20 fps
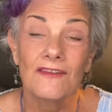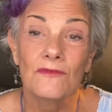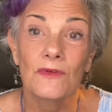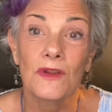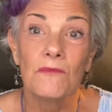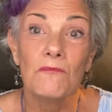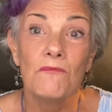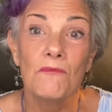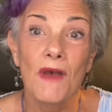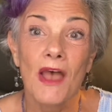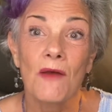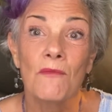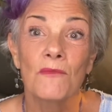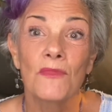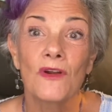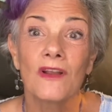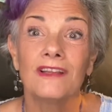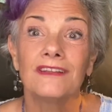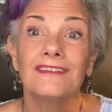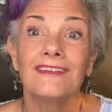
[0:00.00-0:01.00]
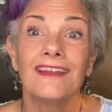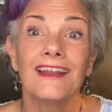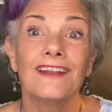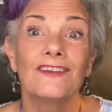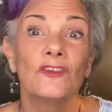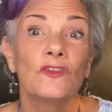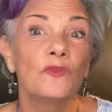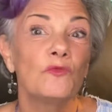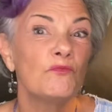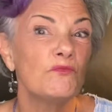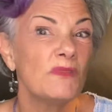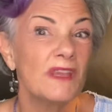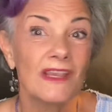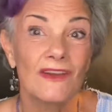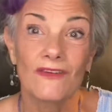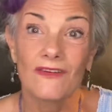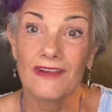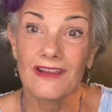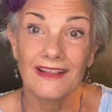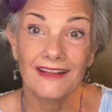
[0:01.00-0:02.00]
remembrance and
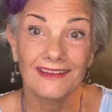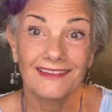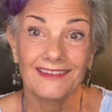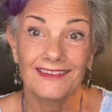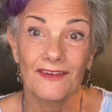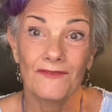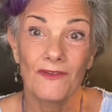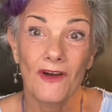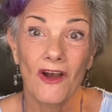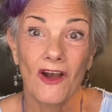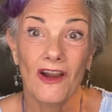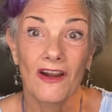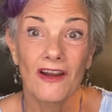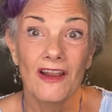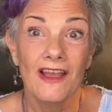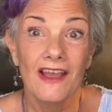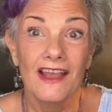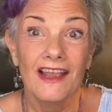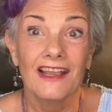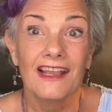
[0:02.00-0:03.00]
experience of our